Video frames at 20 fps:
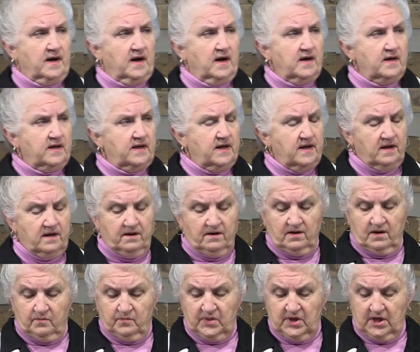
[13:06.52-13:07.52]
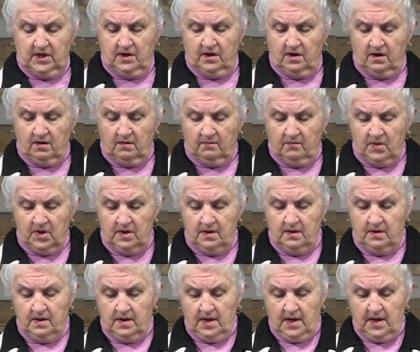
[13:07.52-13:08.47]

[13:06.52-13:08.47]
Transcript: I cannot become